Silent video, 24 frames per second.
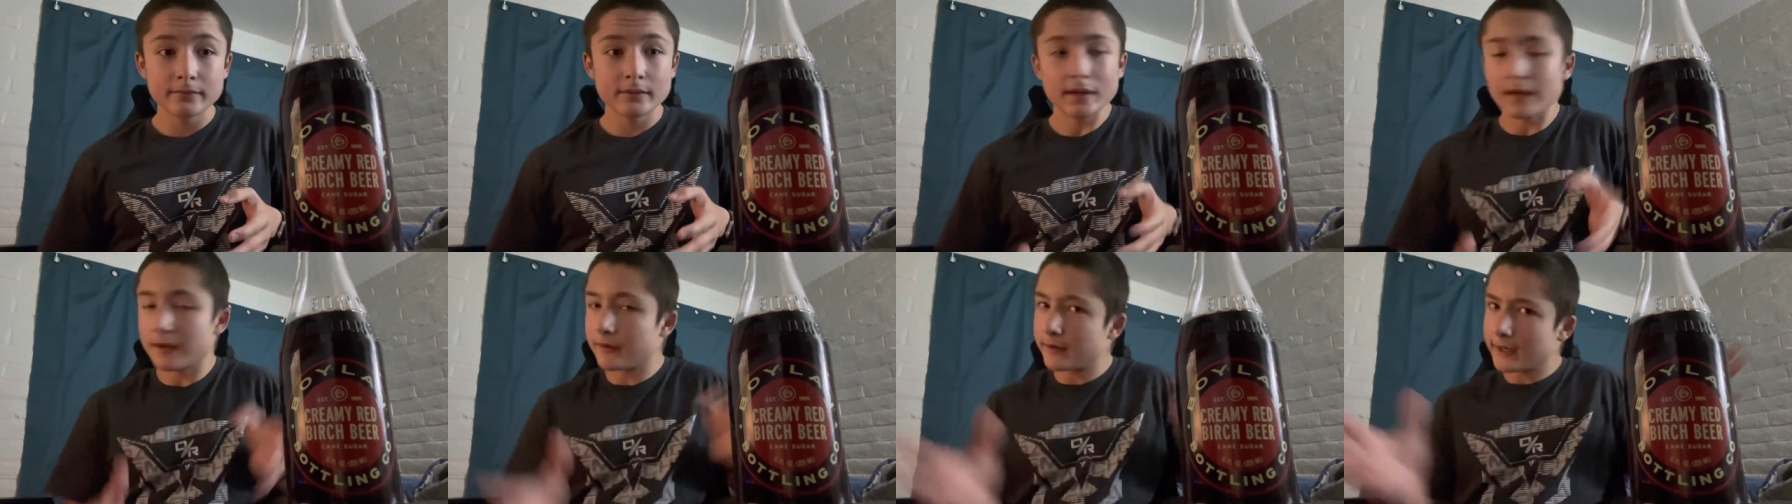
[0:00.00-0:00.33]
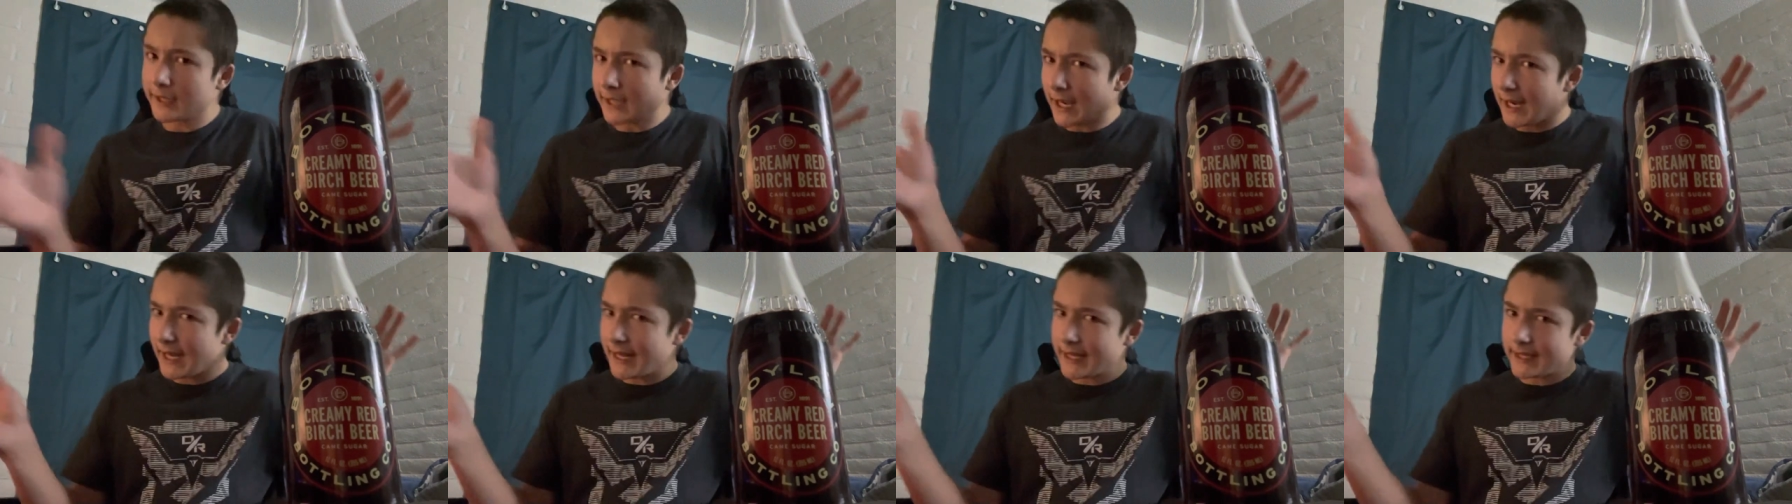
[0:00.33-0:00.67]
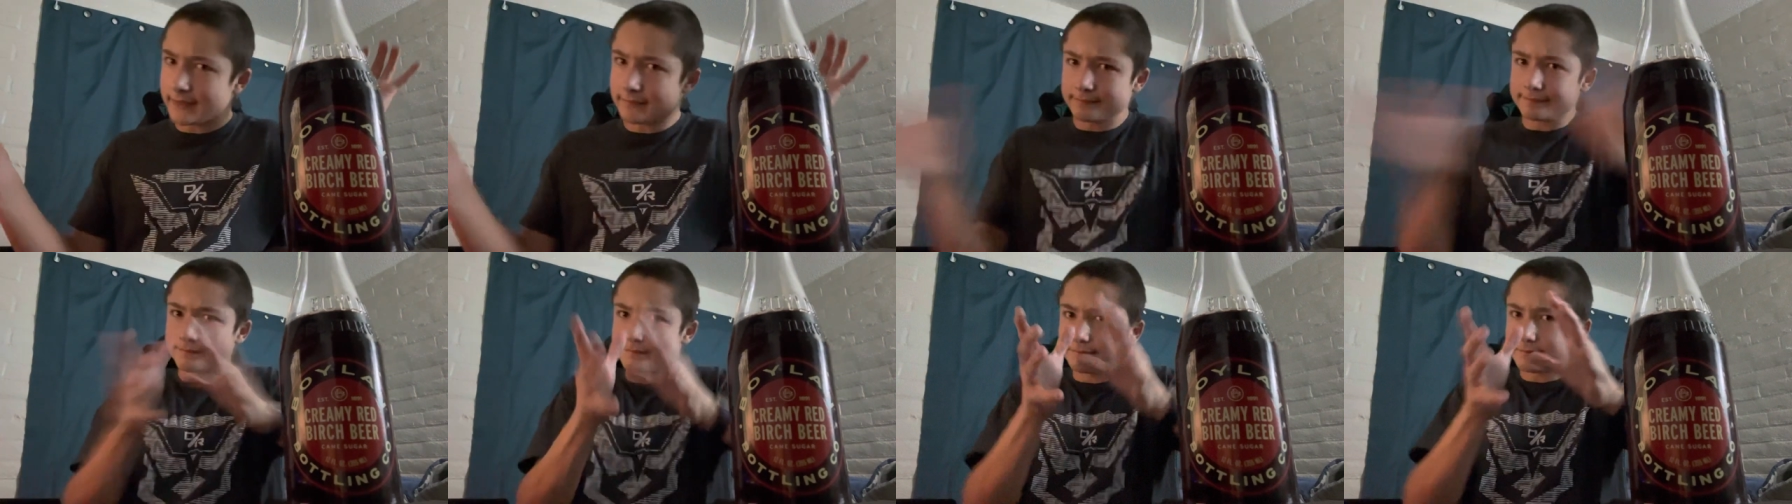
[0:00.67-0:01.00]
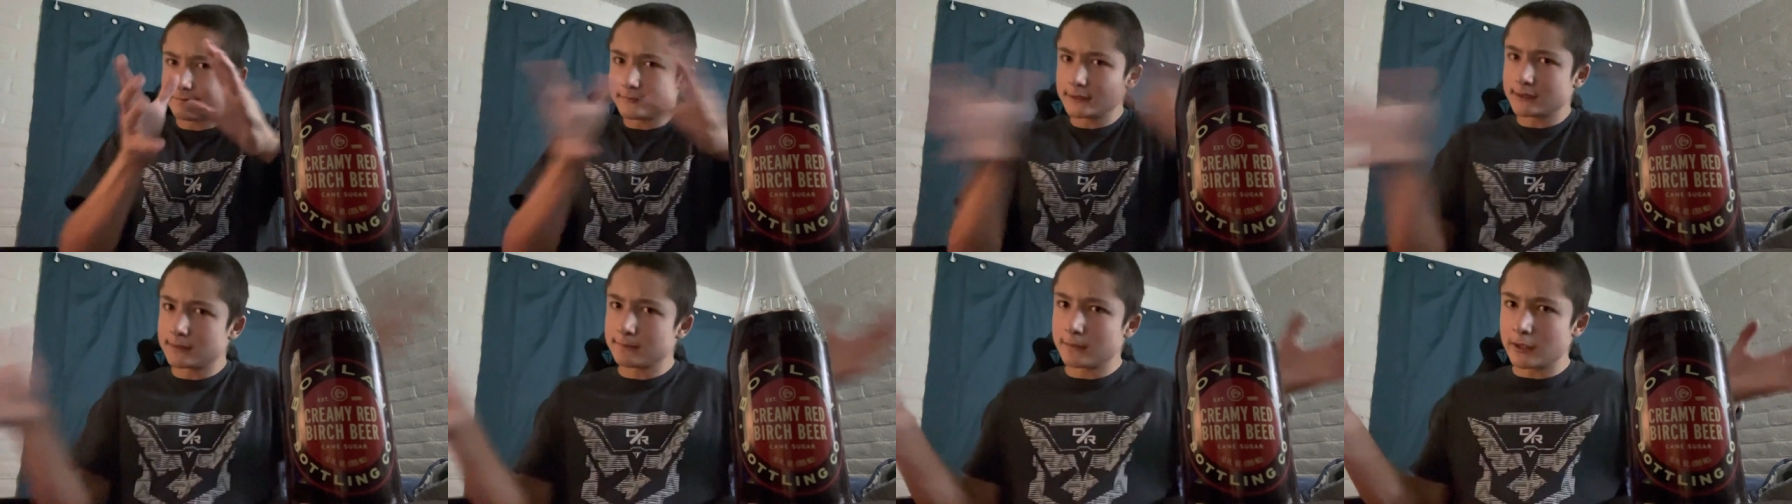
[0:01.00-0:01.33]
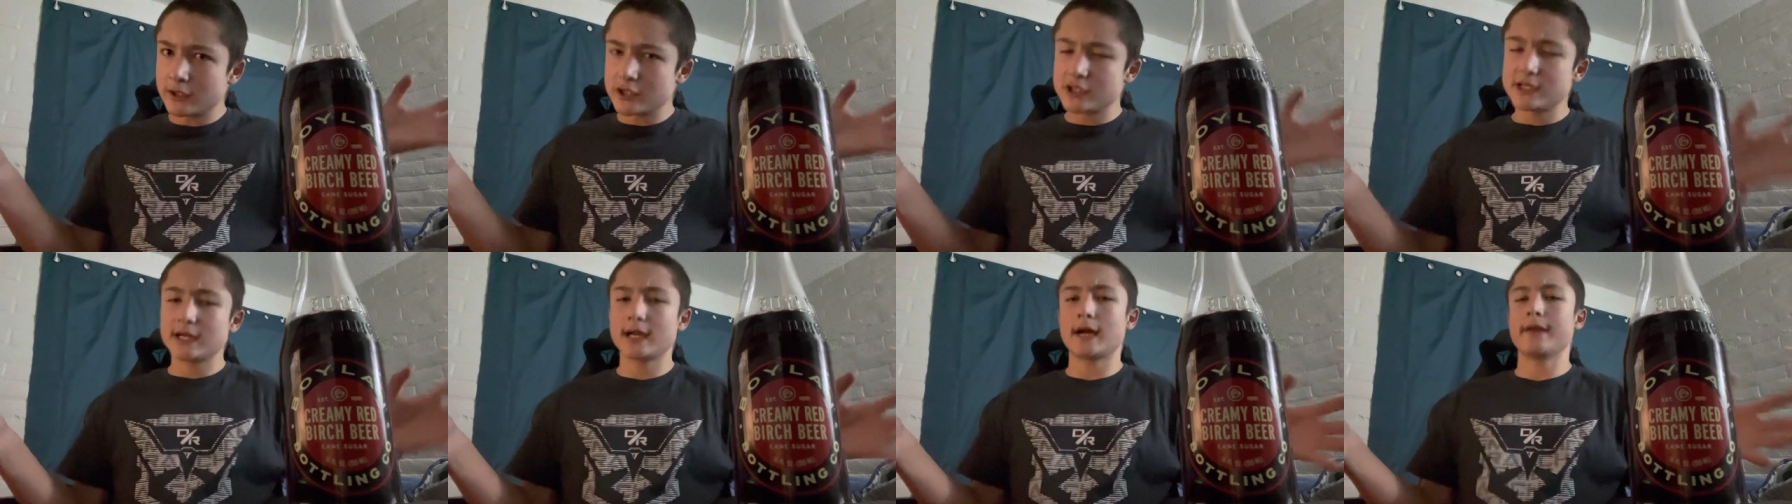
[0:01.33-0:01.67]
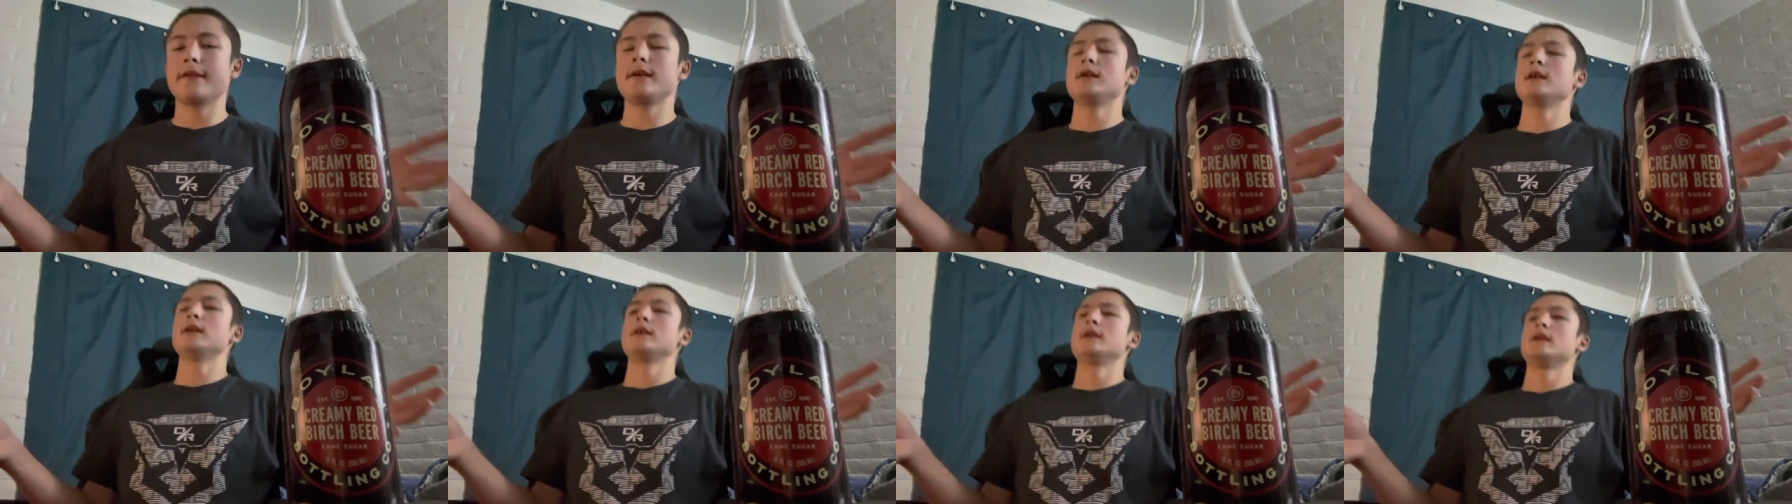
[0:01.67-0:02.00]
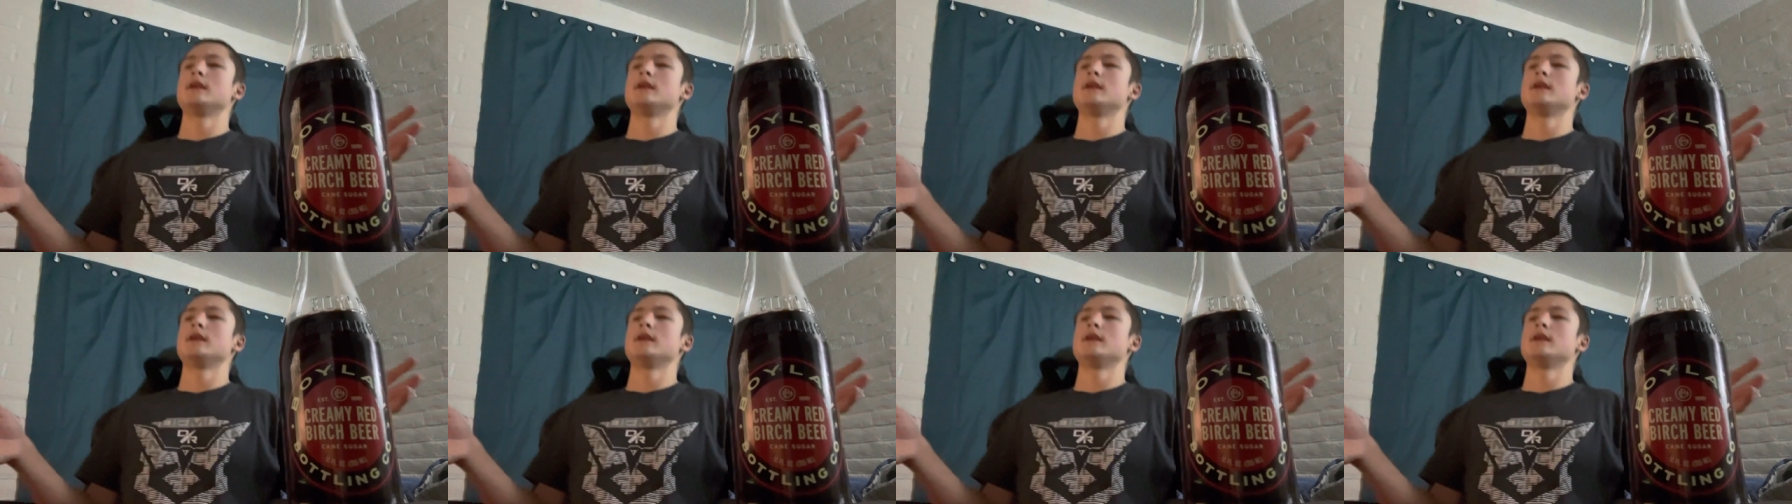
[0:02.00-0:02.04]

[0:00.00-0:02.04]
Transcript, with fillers: They're like kind of like merged together.